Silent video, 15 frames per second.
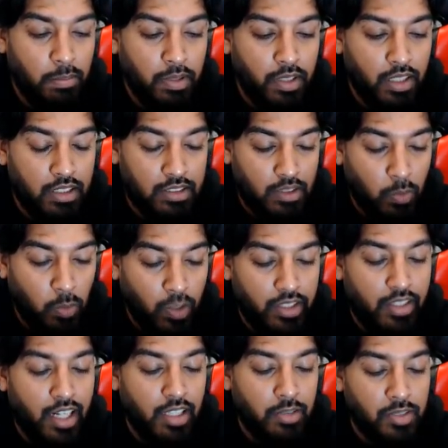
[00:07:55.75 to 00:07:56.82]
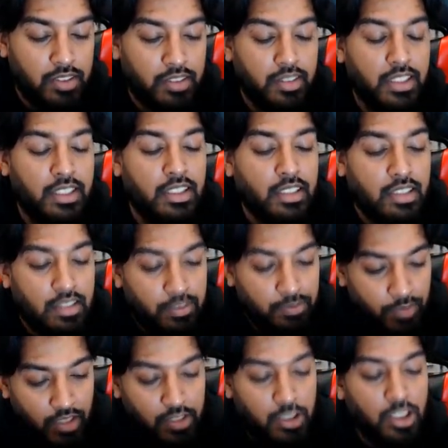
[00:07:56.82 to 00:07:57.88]
It's a 1 year anniversary
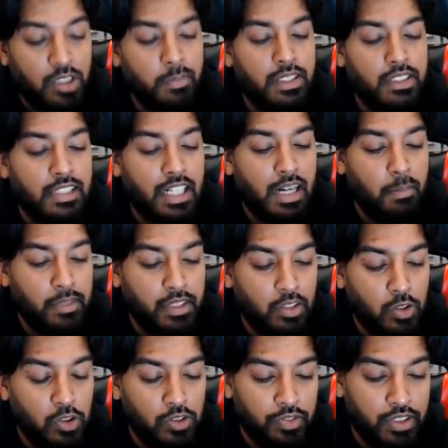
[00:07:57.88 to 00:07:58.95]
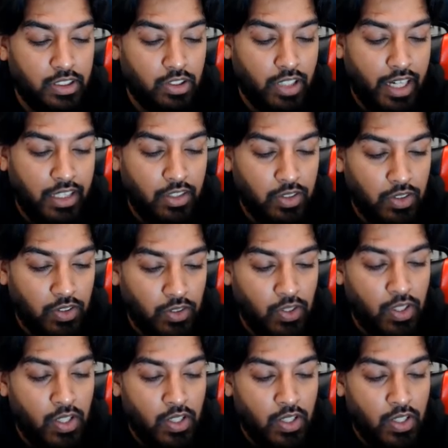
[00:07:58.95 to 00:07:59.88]
tournament champion Luffy. So I know.